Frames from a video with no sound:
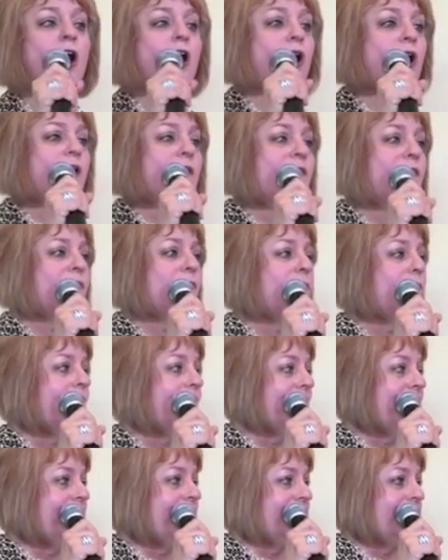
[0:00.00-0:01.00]
On the
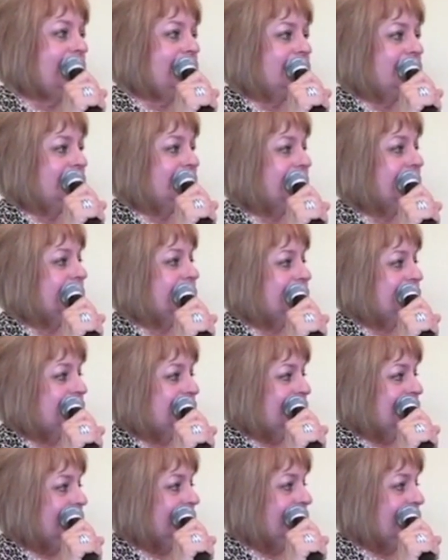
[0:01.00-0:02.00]
way to the
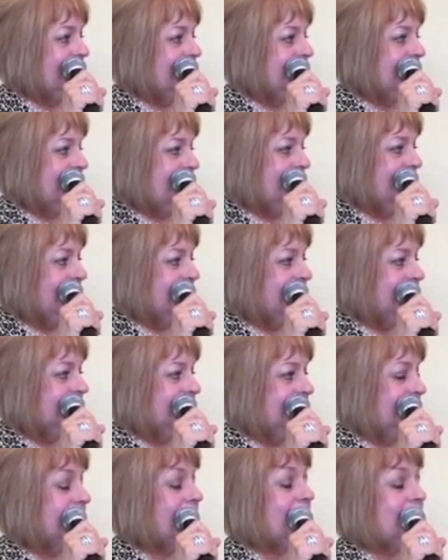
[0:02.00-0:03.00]
jail that day,
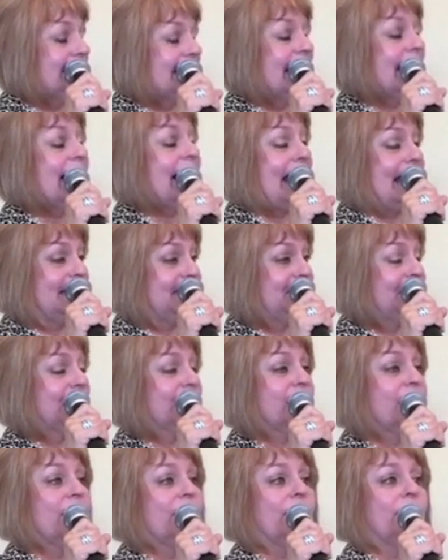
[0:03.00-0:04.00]
my dad asked
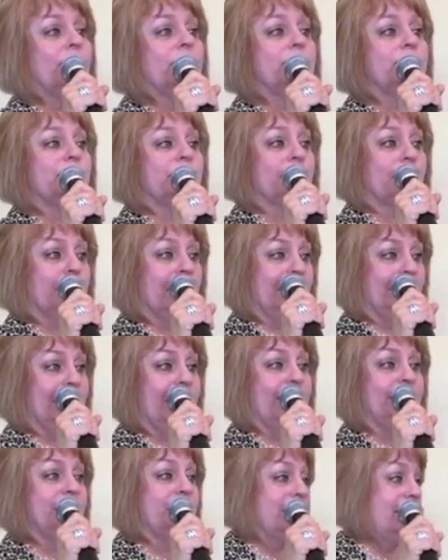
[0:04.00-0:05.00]
to go to the
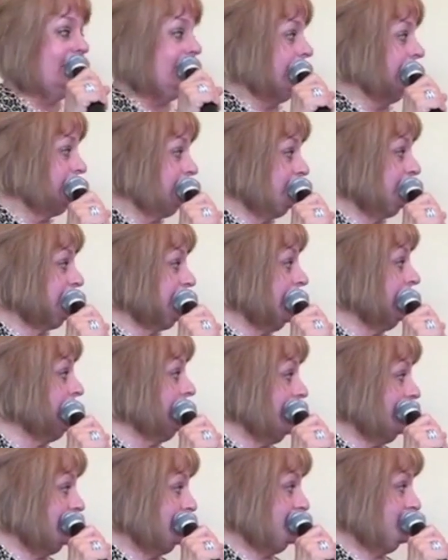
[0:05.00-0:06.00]
Grapevine Jail, which was on
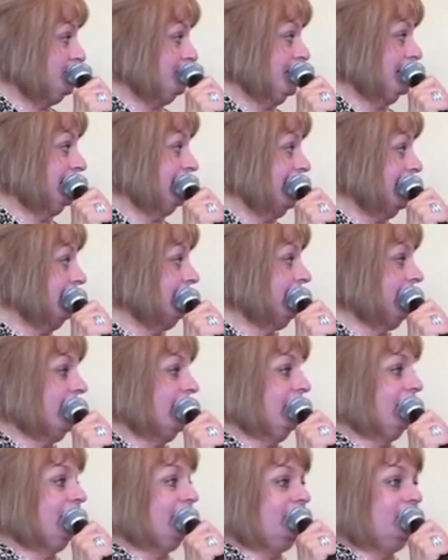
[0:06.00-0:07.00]
Main Street, not
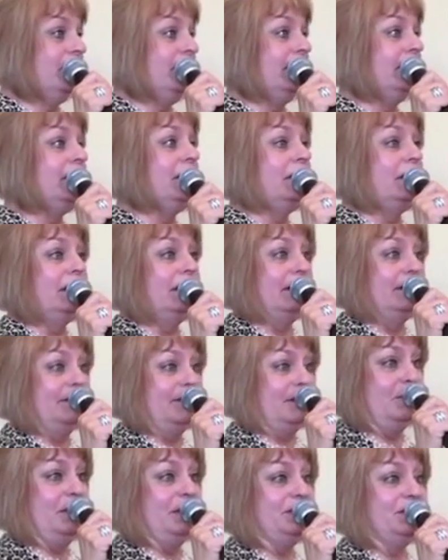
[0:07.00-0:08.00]
far from where
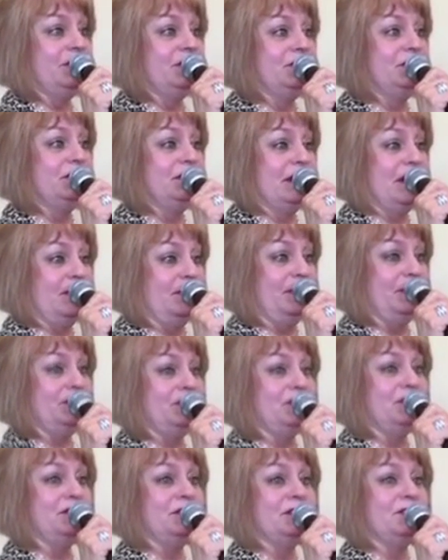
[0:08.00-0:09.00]
our
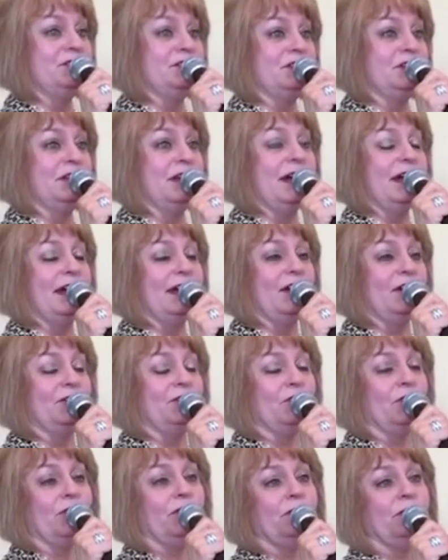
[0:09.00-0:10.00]
business is today
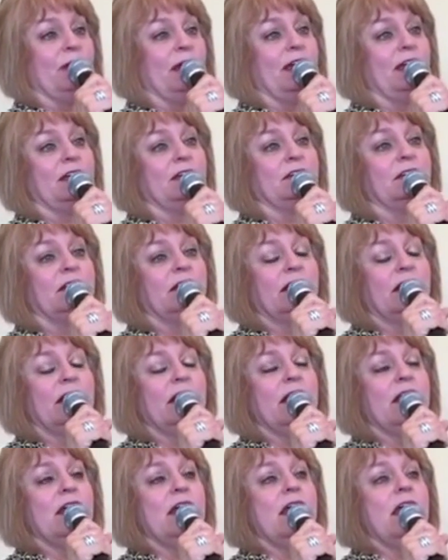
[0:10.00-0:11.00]
on North Main.
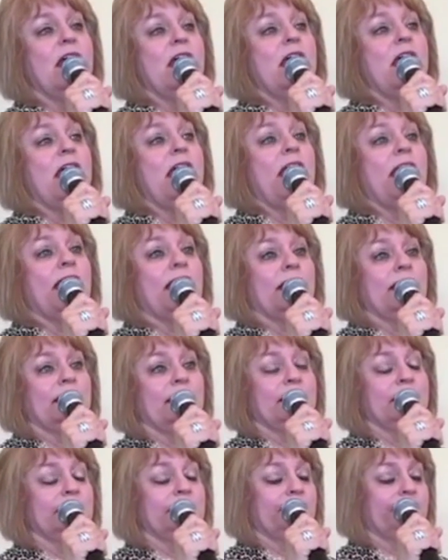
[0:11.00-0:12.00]

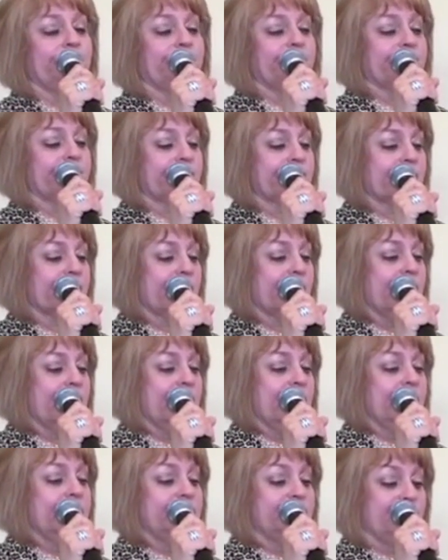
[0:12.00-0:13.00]
And
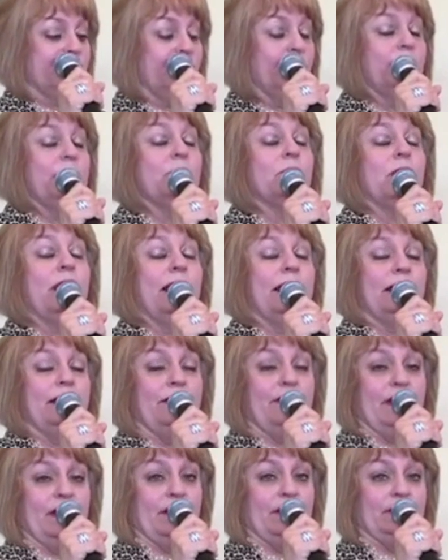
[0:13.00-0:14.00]
so we were
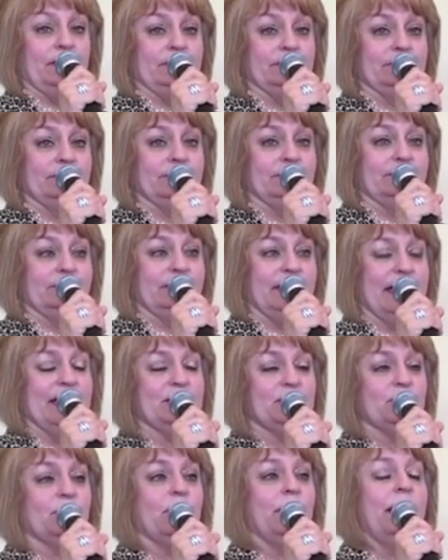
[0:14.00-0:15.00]
headed there.
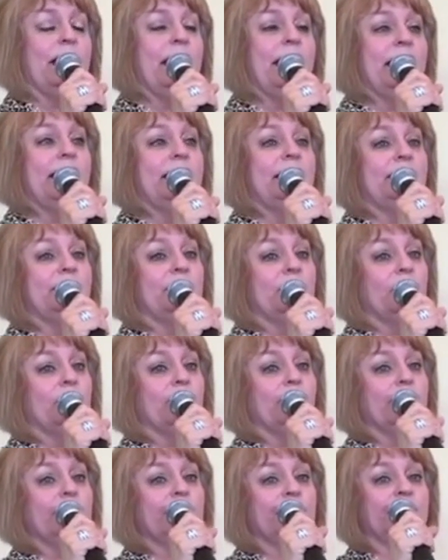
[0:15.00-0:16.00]
As we're headed
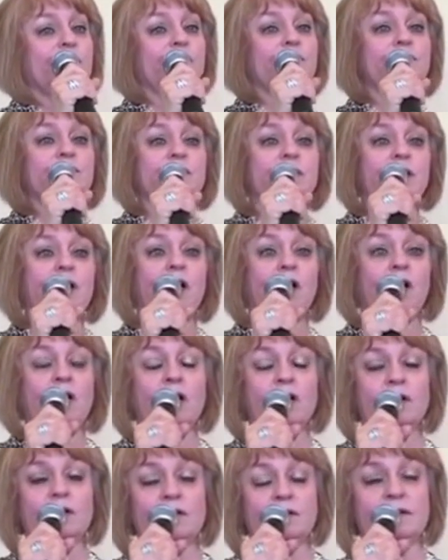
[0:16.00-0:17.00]
north, there's a
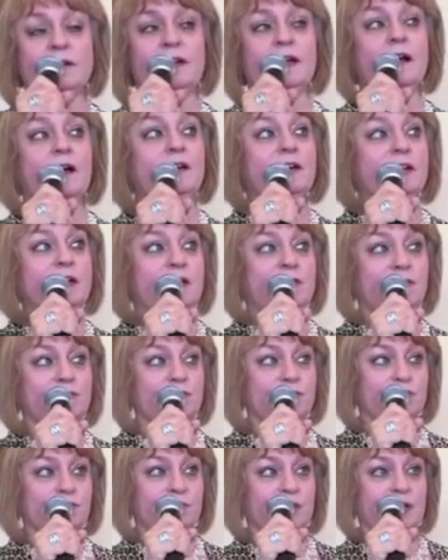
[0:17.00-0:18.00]
car on another
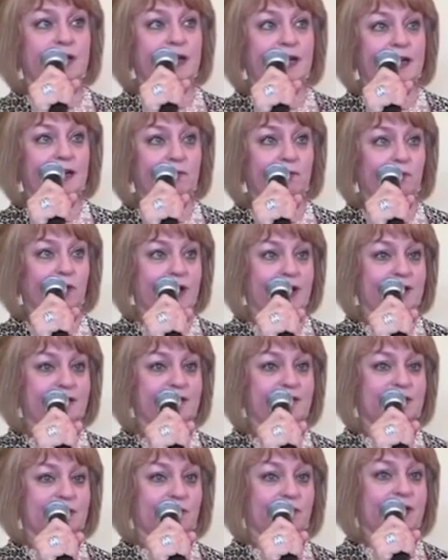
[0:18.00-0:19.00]
street headed
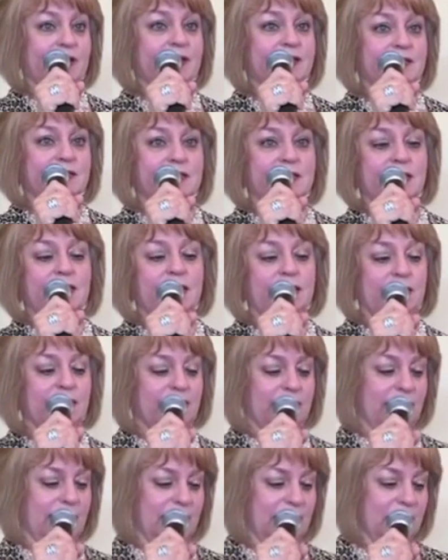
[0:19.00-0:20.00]
west that we could see.
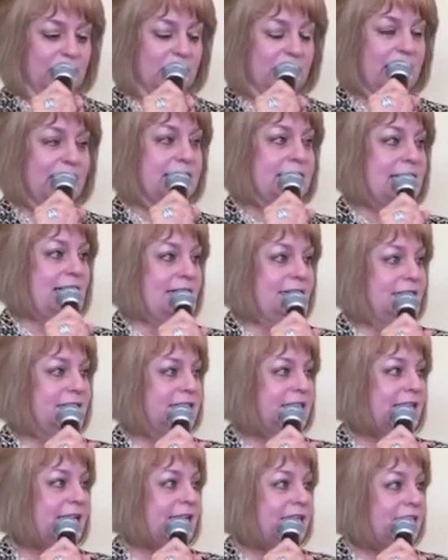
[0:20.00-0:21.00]
My dad
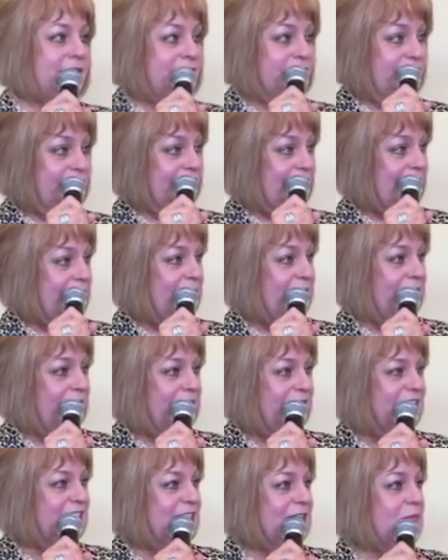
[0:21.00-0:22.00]
said to that
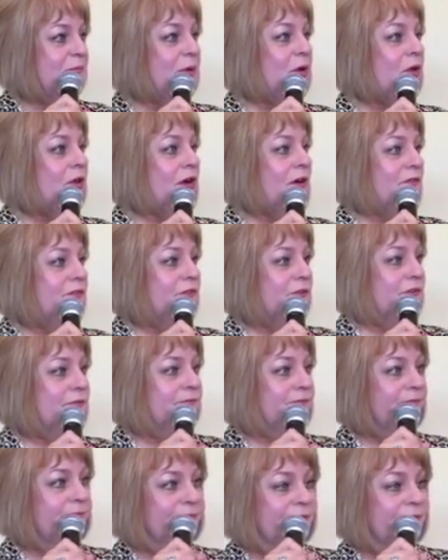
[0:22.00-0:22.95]
man, he said, pull over.